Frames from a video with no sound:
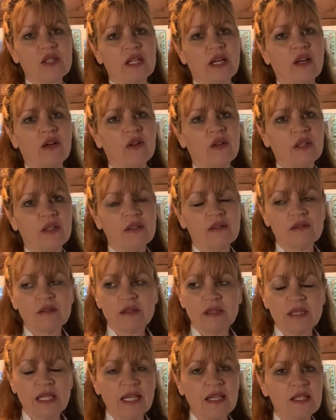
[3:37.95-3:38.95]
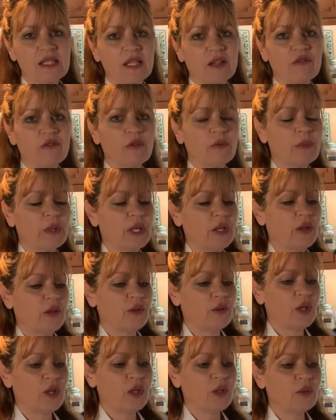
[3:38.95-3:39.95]
I only take stuff from my
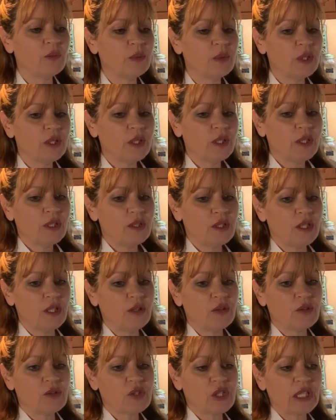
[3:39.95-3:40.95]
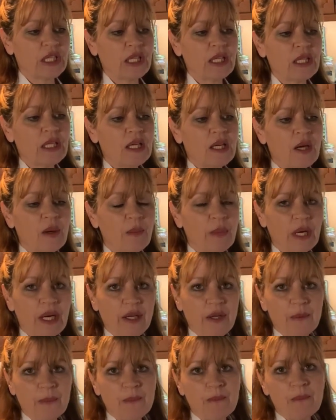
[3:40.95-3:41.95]
own home to eat or drink. But,
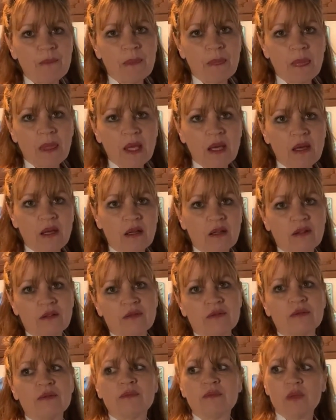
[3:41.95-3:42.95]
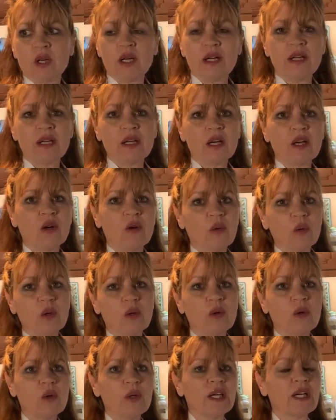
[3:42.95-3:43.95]
you know, on the go real
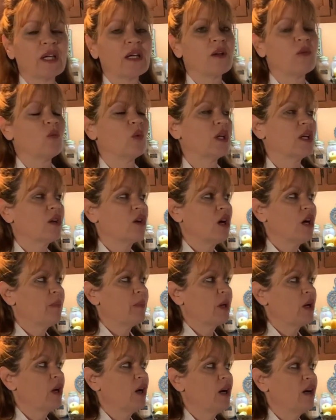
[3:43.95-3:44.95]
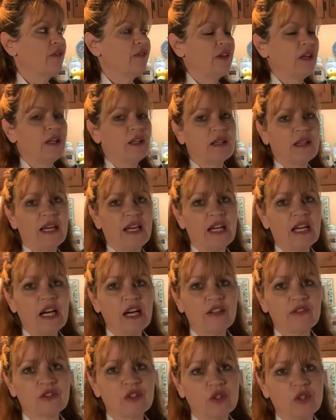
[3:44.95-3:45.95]
quick, want a cup of coffee in the late
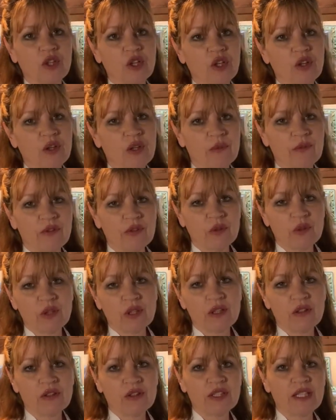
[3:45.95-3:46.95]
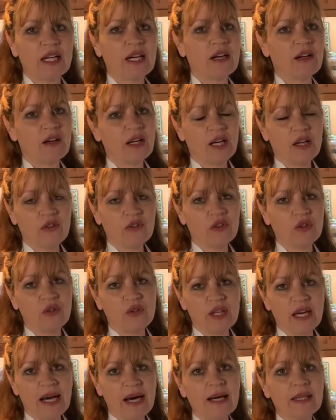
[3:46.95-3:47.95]
afternoon, I'm feeling a little tired, I'll do
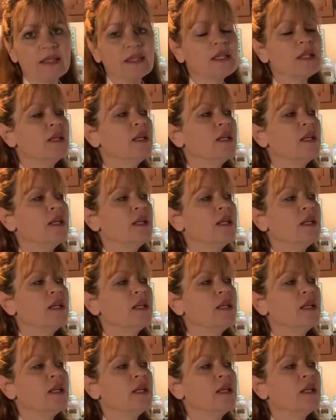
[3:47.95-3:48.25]
that.